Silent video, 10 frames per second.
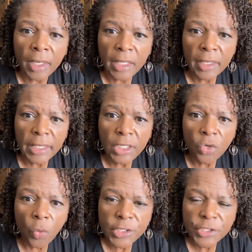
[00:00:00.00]
Any
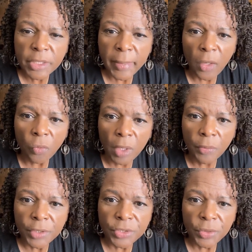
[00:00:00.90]
questions about what
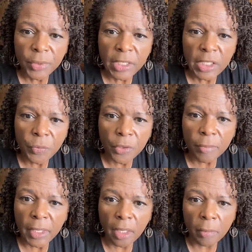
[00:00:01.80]
we're doing here?
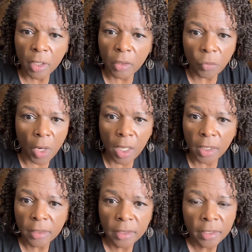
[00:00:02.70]
I'm on a
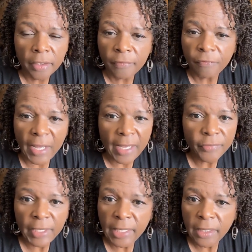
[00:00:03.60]
raw
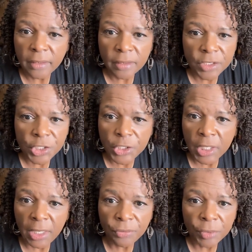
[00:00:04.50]
5-day just
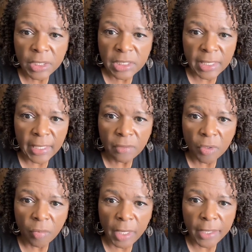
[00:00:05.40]
gut reset.
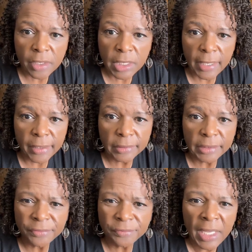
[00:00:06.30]
We were out of
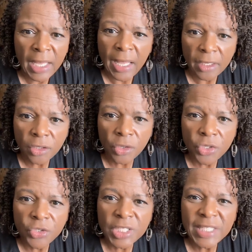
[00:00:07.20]
town, and you know,
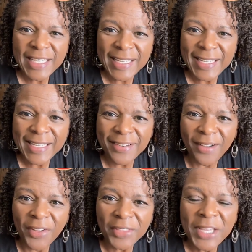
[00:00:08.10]
you just need,
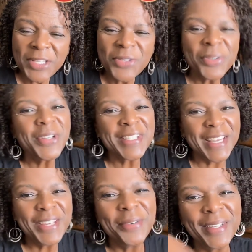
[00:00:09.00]
oh, thank you,
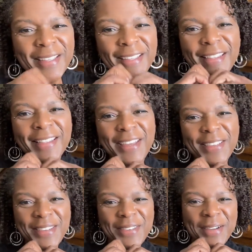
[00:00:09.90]
Crochet Queen.
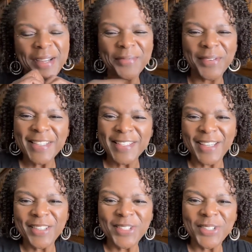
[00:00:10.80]
Thank you. I
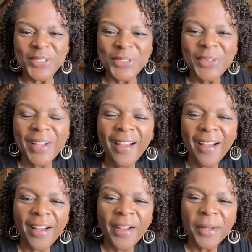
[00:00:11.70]
appreciate you.
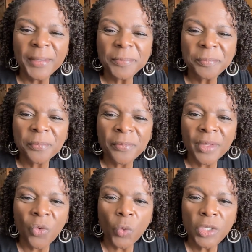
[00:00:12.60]

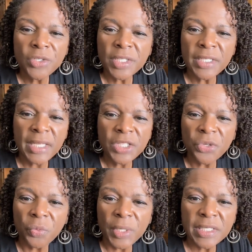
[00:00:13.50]
When you just need
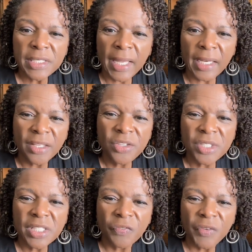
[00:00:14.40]
to reset and you
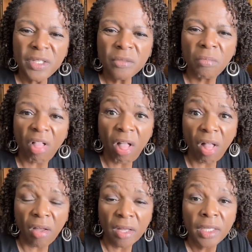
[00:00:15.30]
just feel
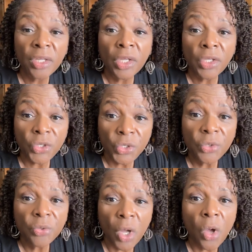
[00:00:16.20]
good,
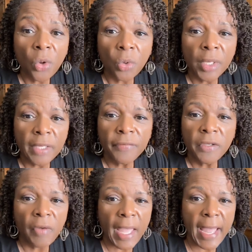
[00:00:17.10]
you know,
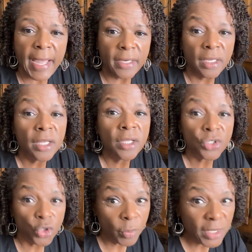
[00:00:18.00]
if you had
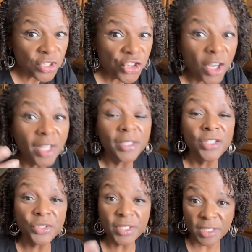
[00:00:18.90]
too much junk
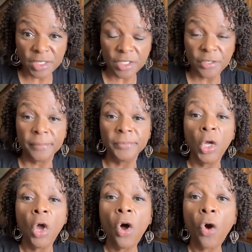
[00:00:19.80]
in your system,
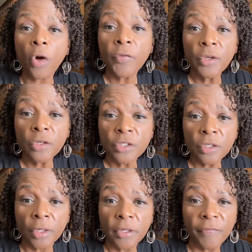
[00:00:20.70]
or if you're
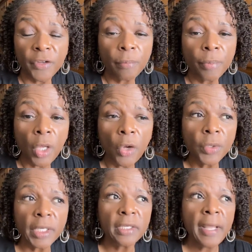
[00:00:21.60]
starting to feel
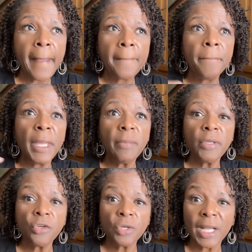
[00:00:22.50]
bloated,
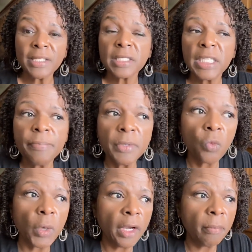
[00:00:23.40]
maybe you're not
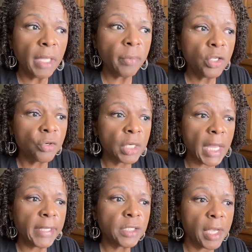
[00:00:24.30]
sleeping well, maybe you're
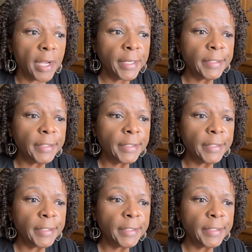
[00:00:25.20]
not,